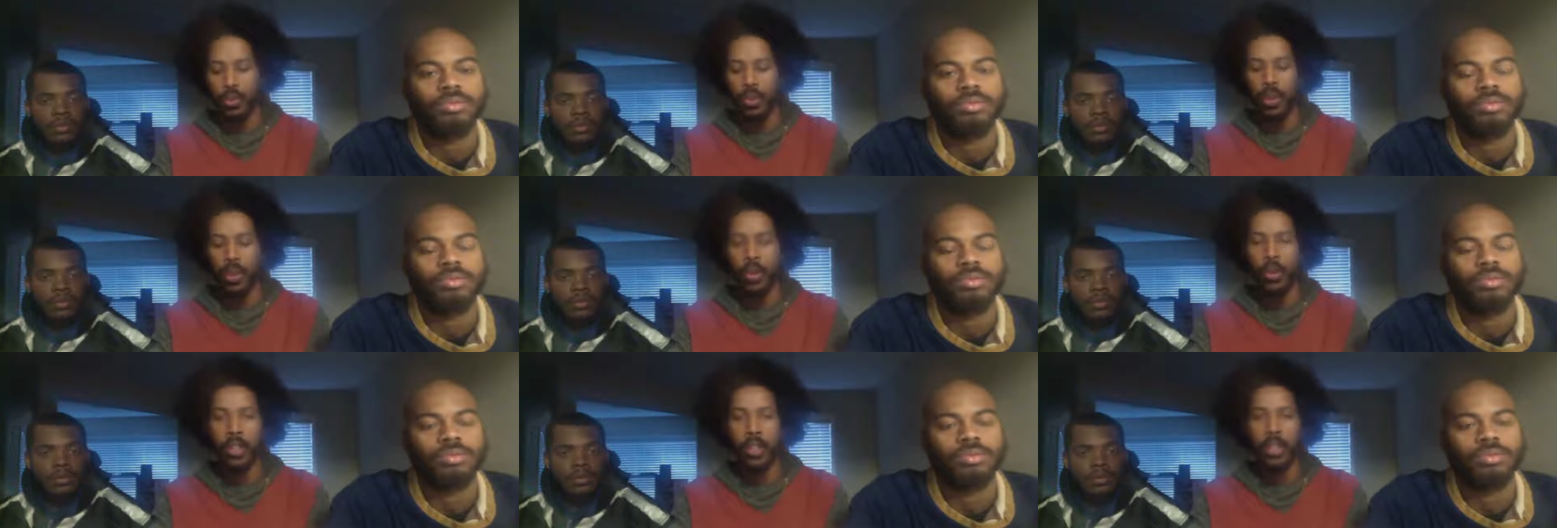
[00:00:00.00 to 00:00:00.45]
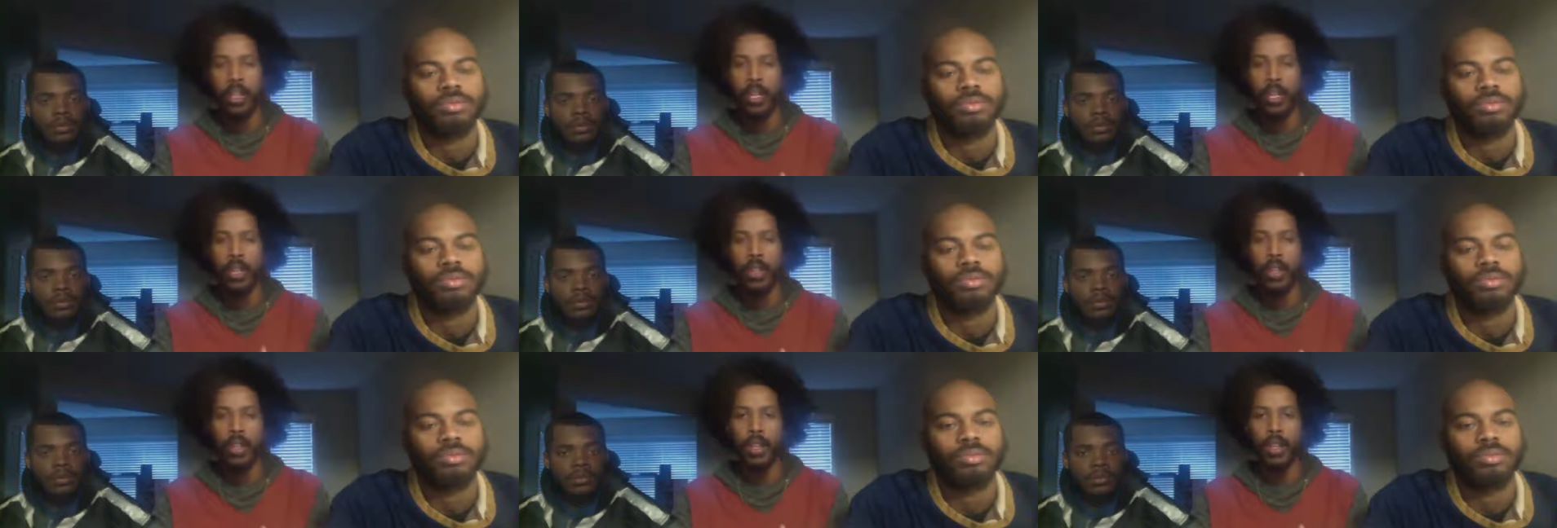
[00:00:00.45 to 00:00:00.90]
Speaker 1: you know, in,
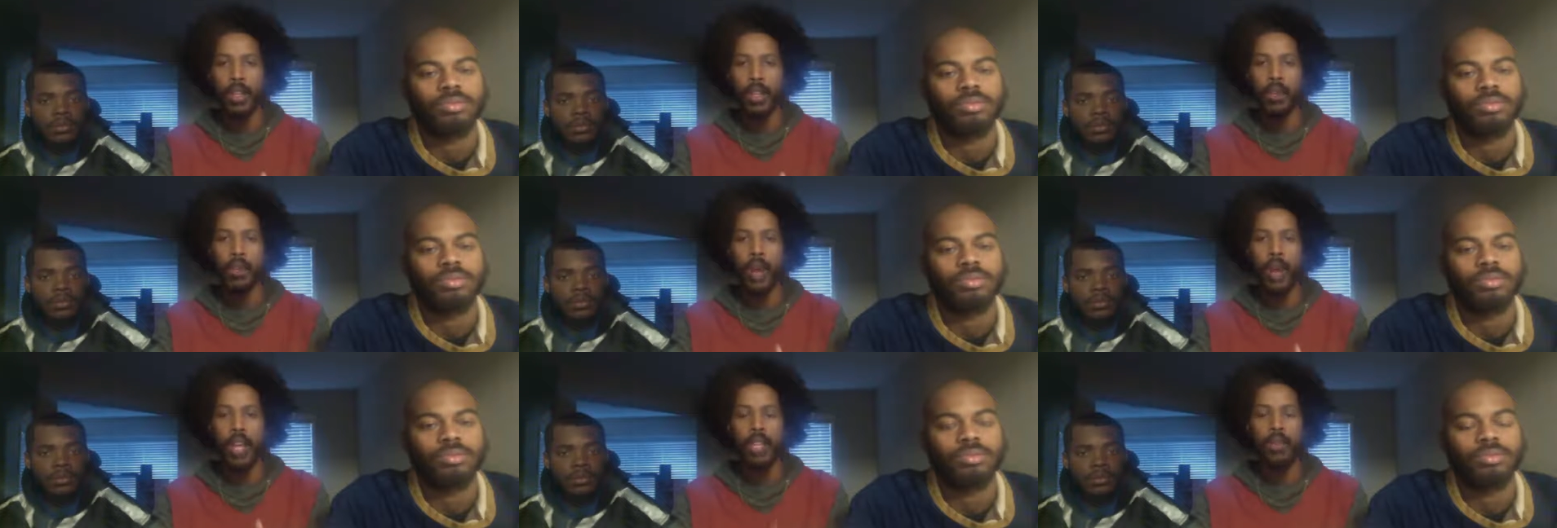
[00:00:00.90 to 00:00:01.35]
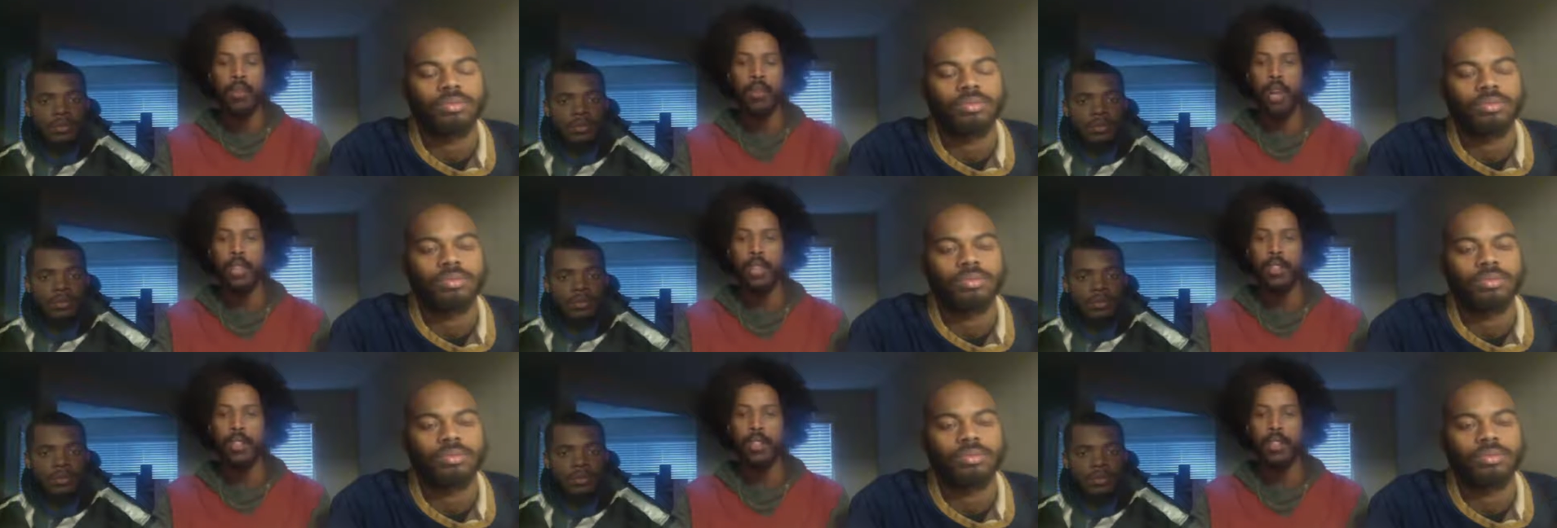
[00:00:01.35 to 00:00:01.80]
in the in the right
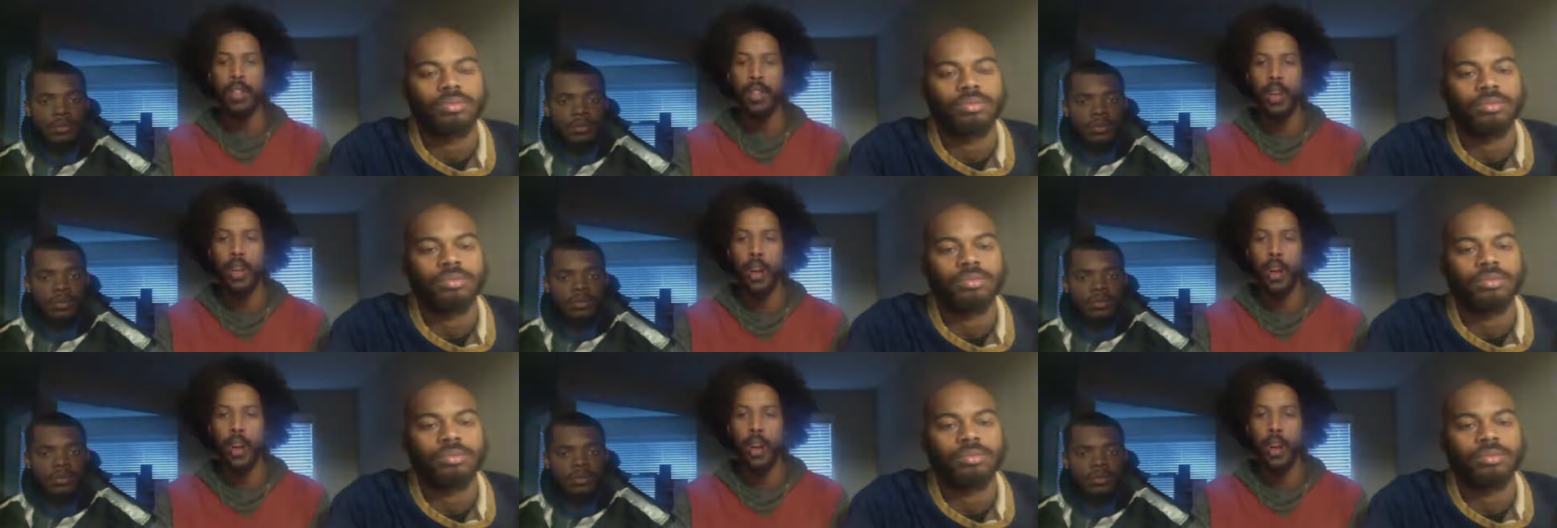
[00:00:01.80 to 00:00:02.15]
direction.